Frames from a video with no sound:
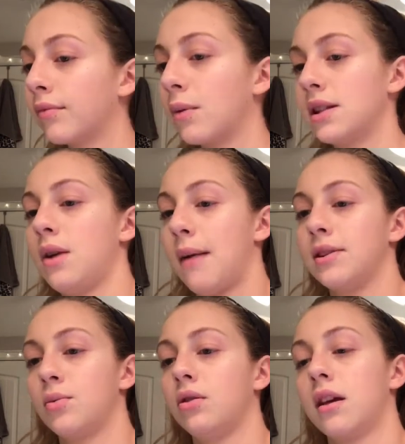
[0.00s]
We'll see what
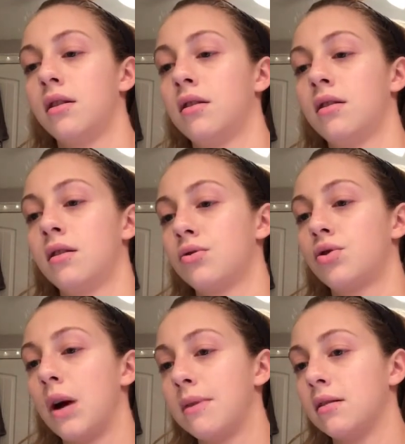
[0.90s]
happens when you like
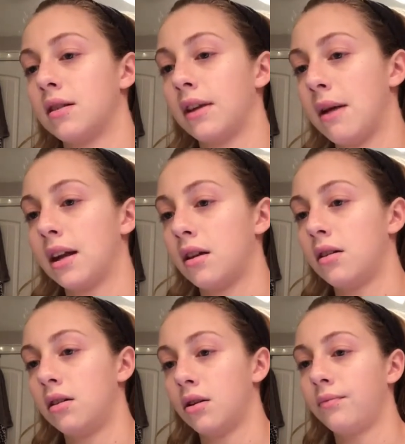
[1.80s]
swipe it instead of like patting it,
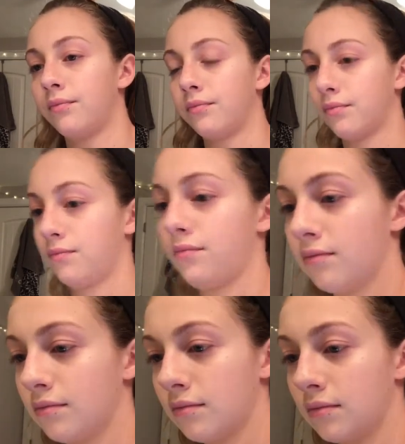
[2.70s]
you know?
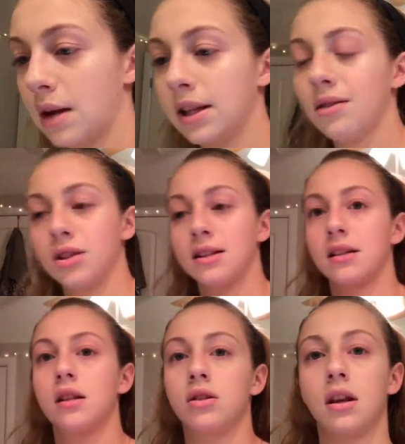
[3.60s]
Once that just as
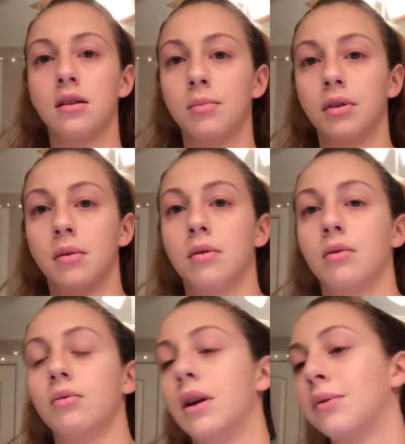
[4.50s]
nicely, it just like ends up a little,
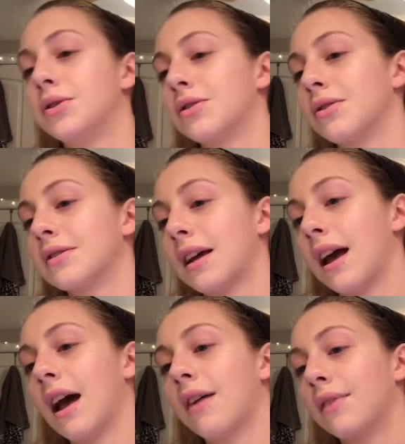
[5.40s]
oh no, it just looks like I
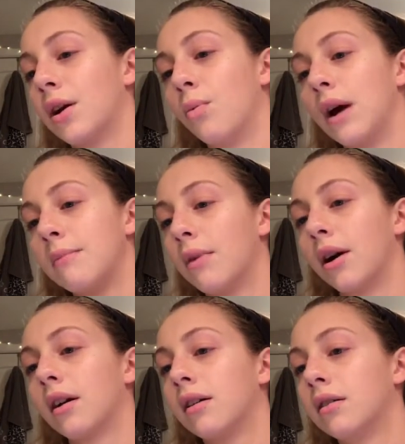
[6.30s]
have like a white mark.